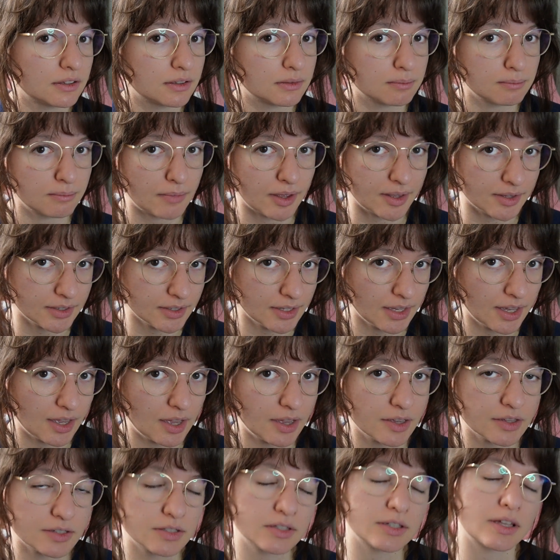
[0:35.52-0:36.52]
in my
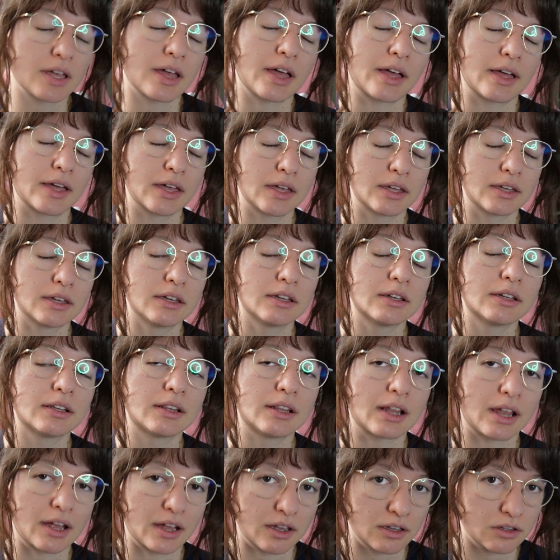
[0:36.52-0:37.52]
case, I
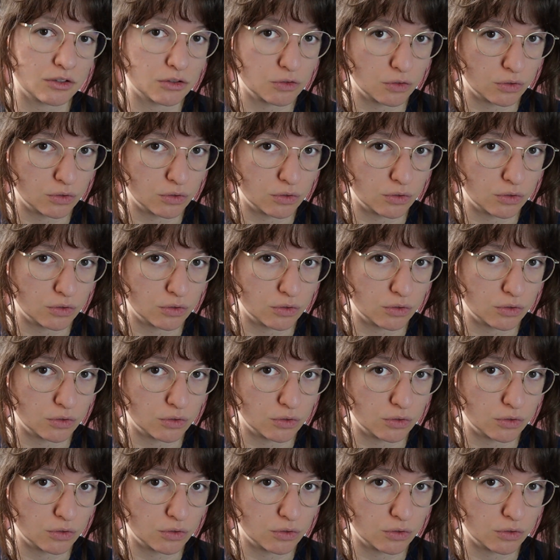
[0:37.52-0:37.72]
like